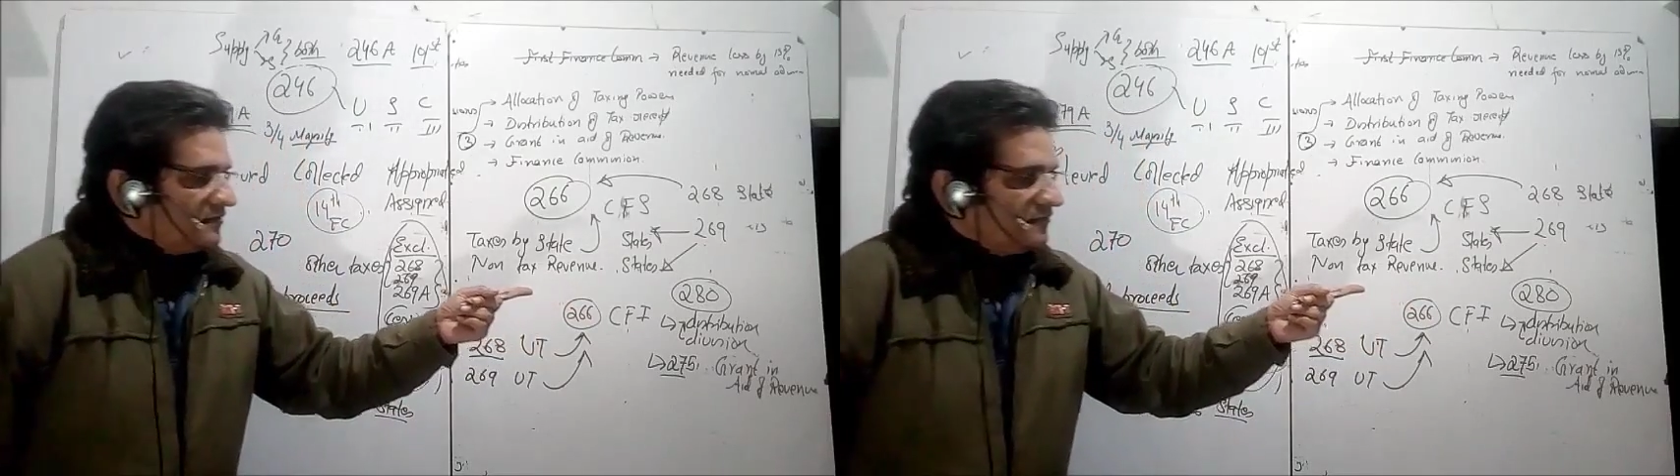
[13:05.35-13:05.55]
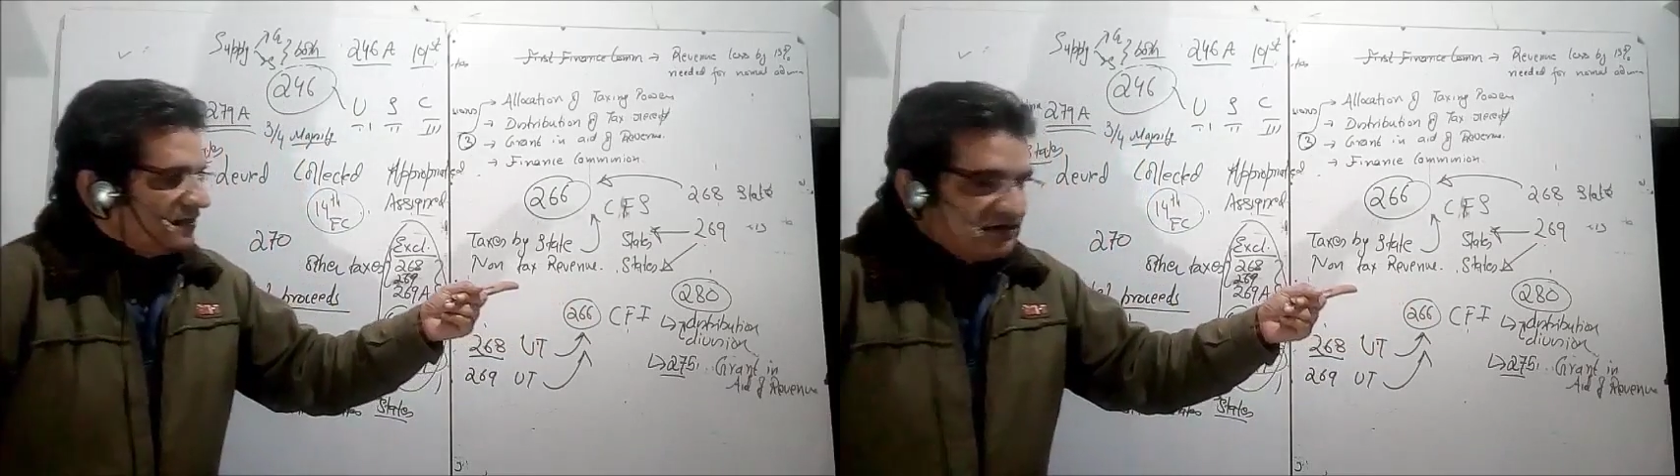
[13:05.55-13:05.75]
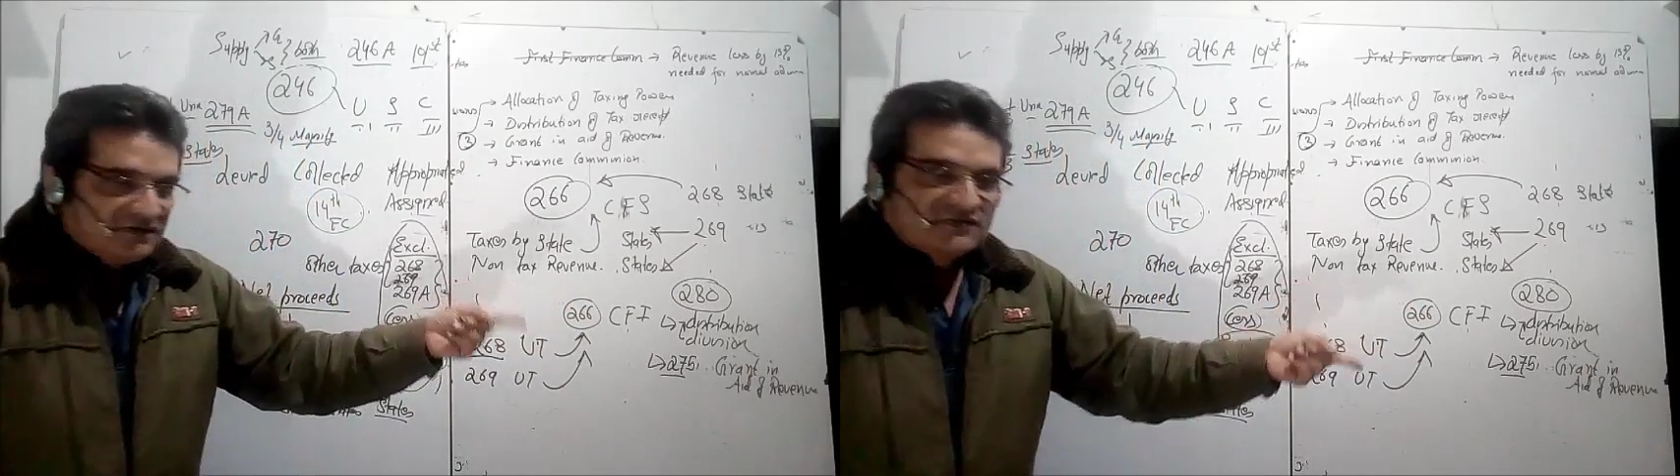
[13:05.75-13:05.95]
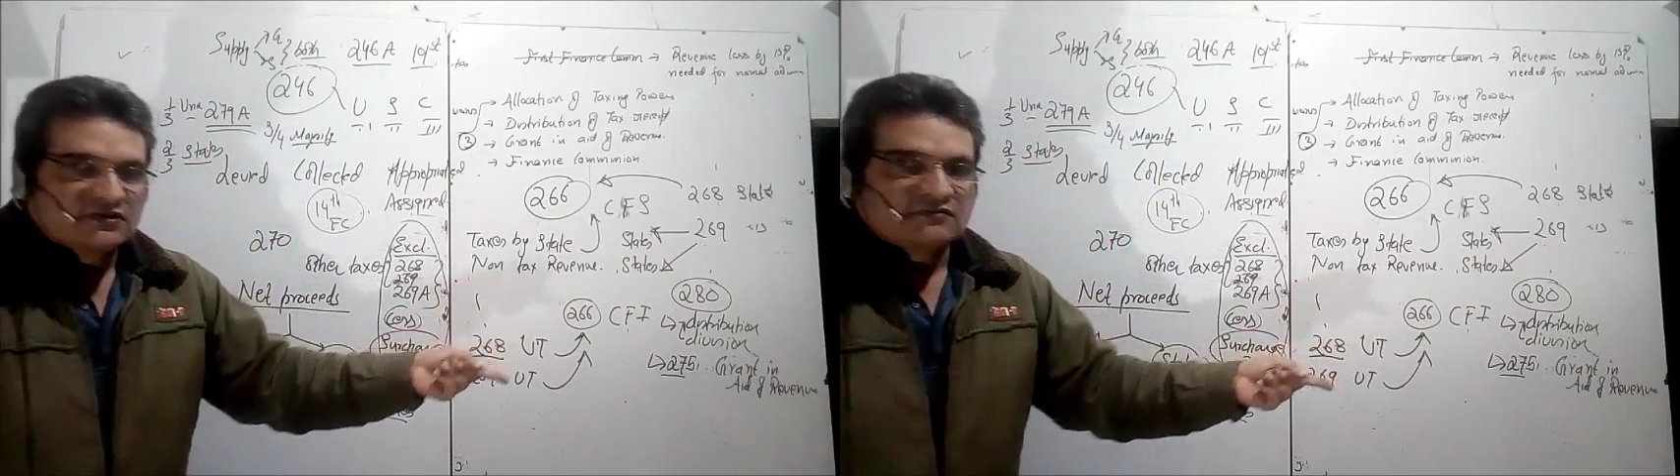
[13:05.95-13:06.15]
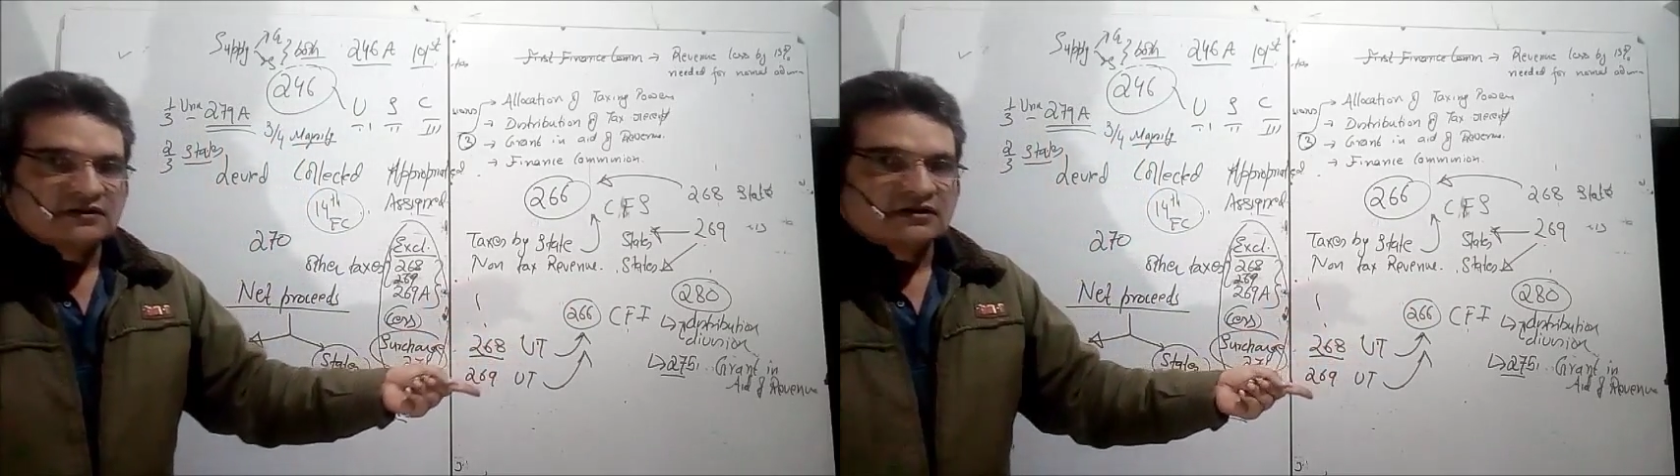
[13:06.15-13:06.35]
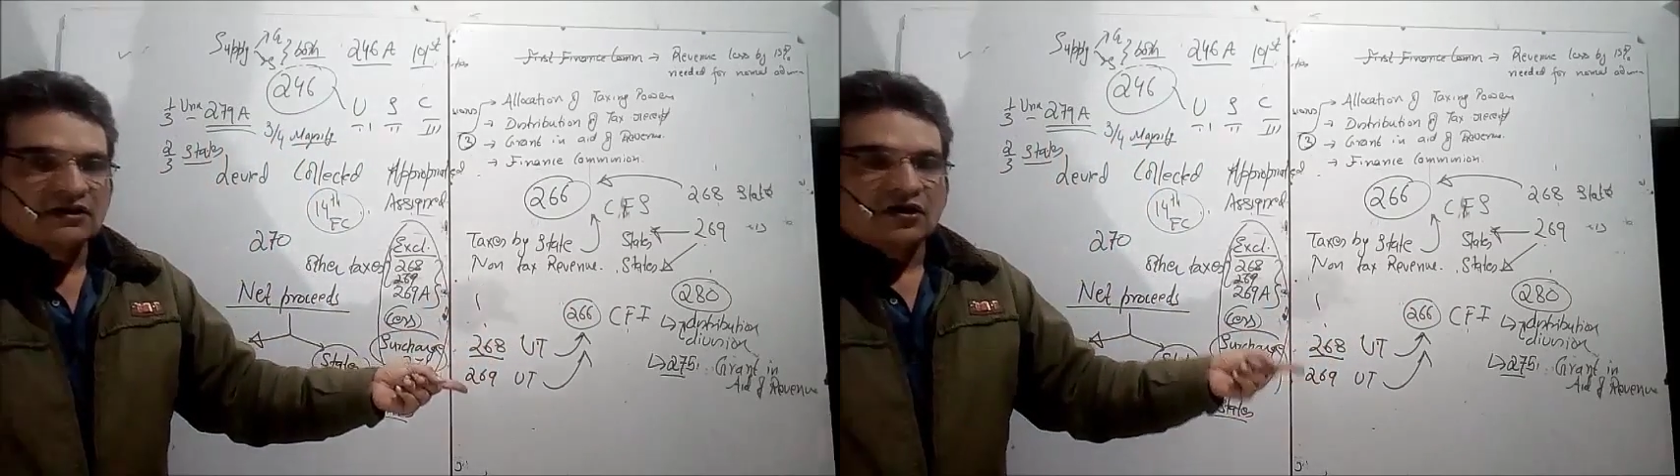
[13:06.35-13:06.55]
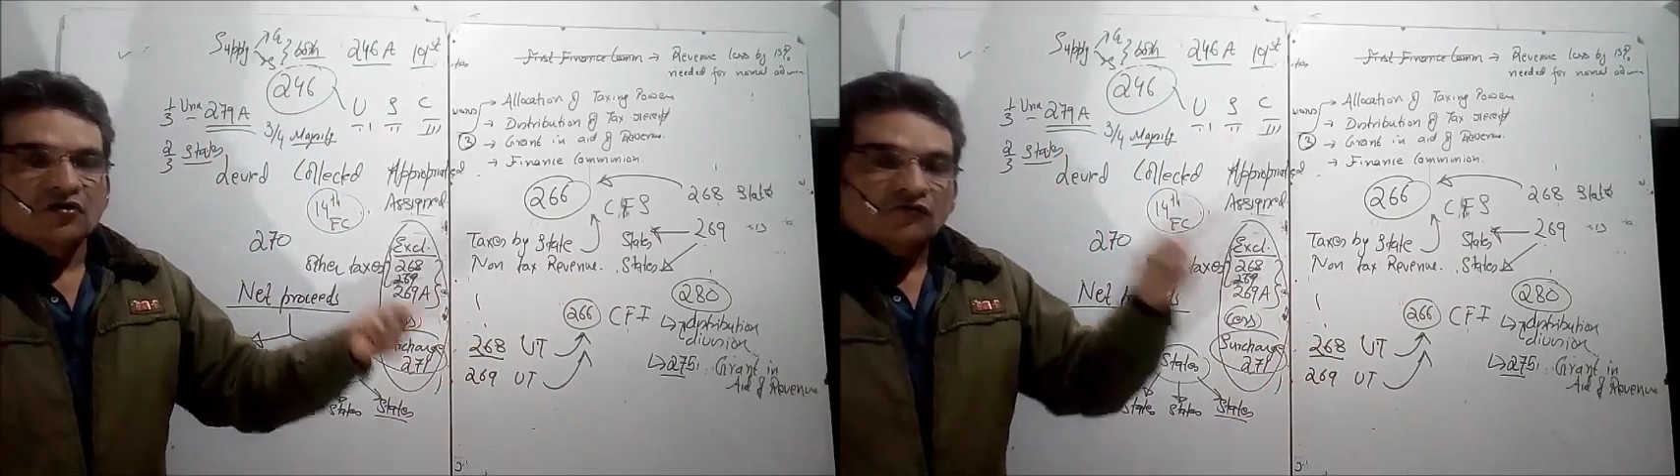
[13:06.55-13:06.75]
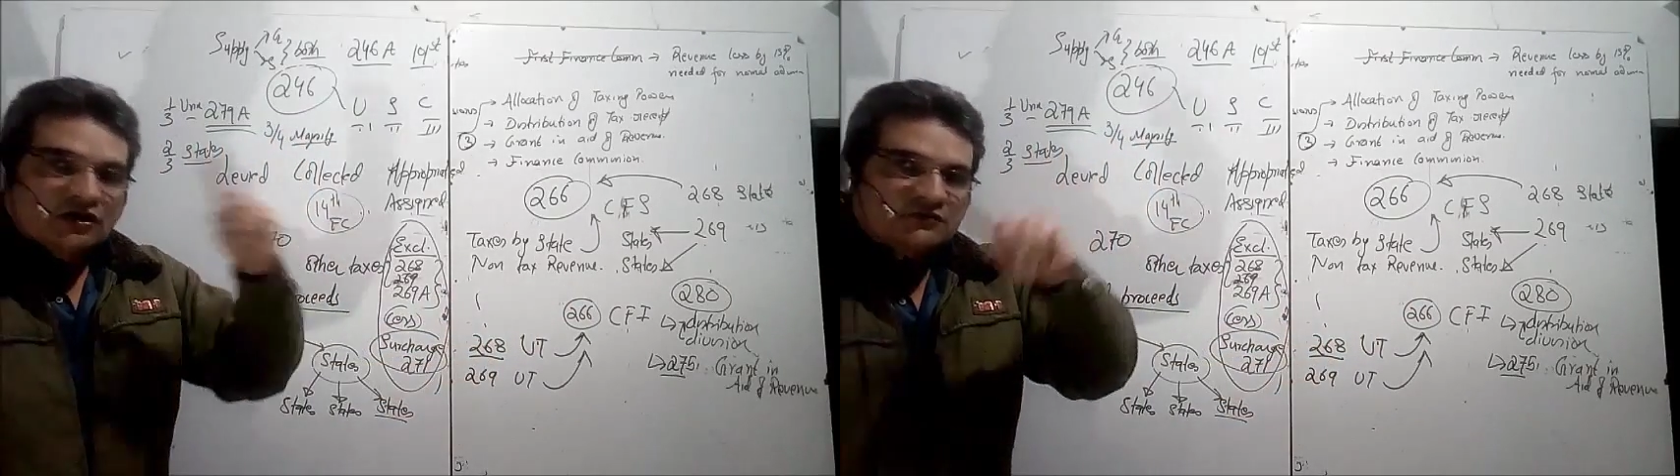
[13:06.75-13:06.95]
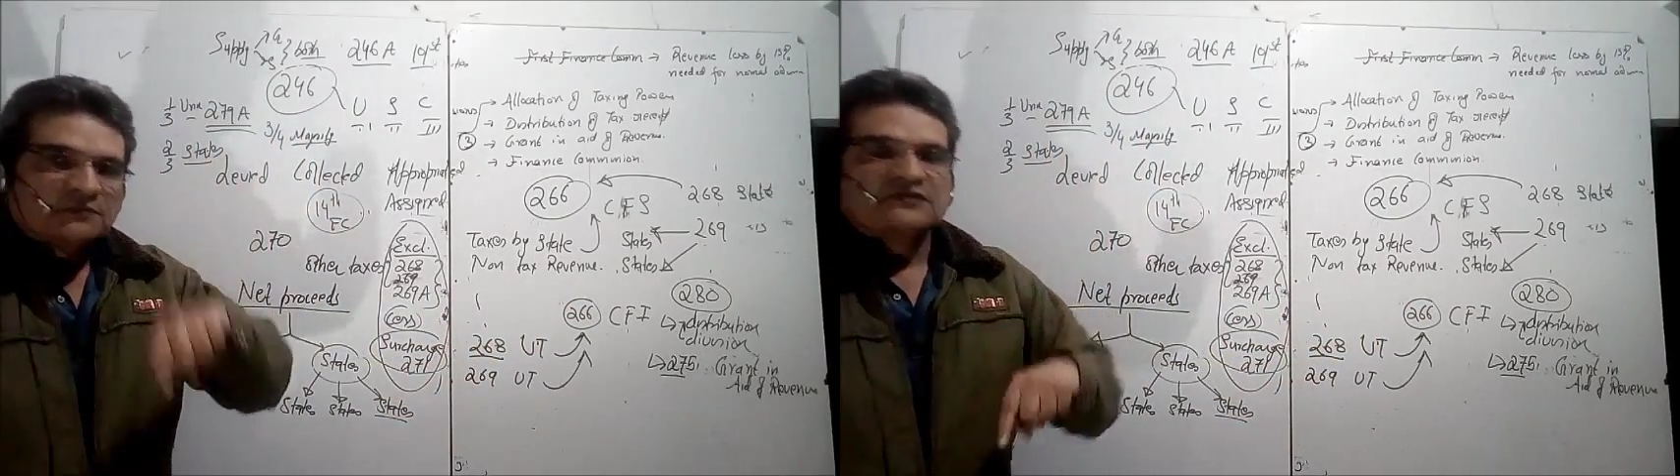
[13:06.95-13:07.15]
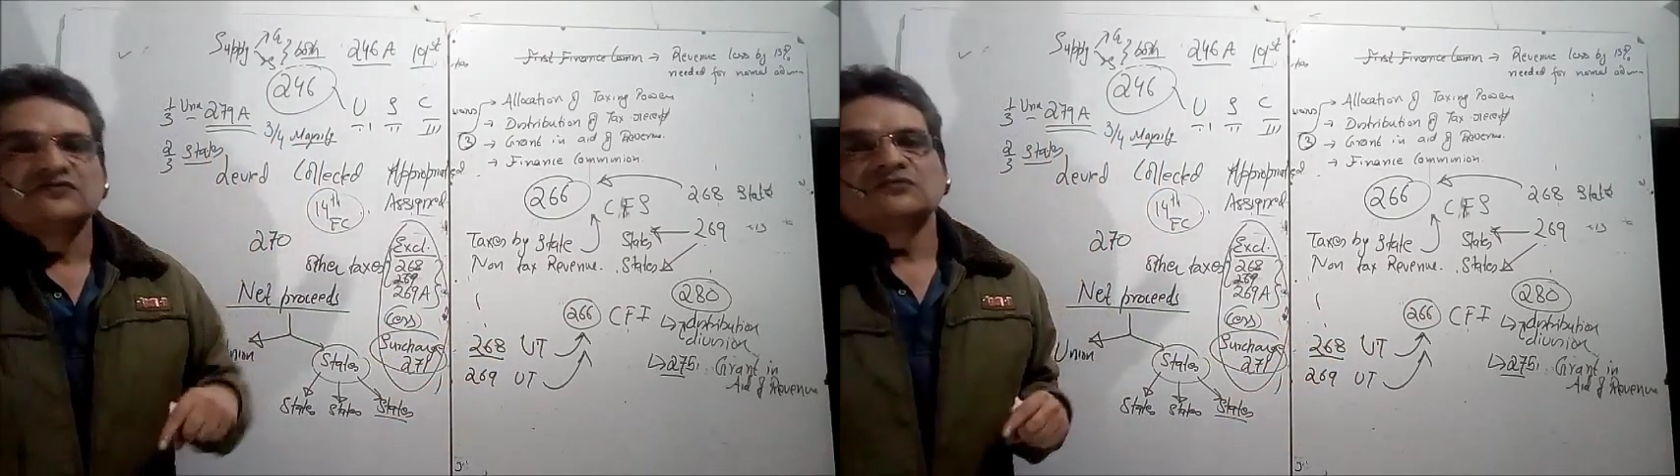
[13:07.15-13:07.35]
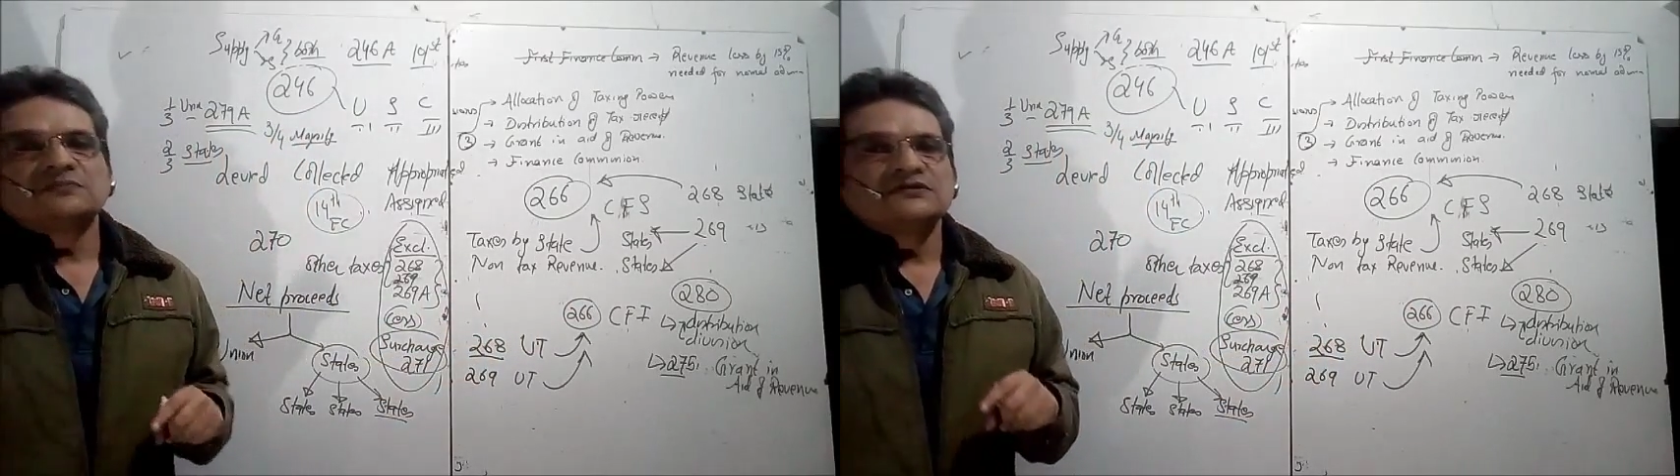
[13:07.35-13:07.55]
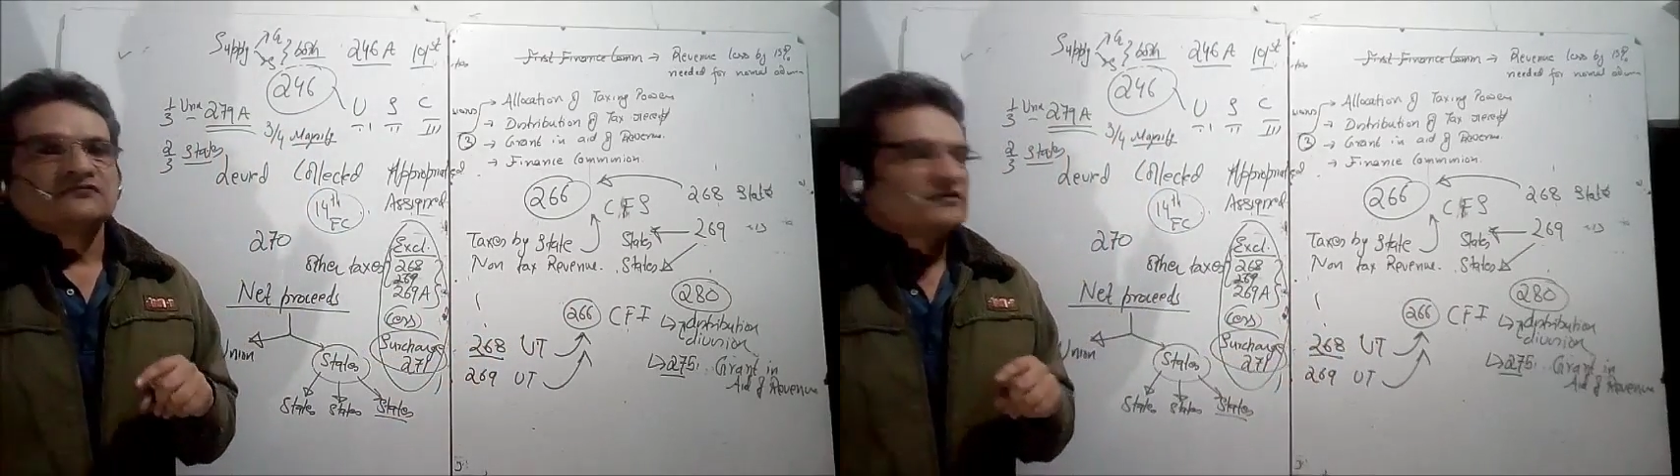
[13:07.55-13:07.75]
when it is given, what principles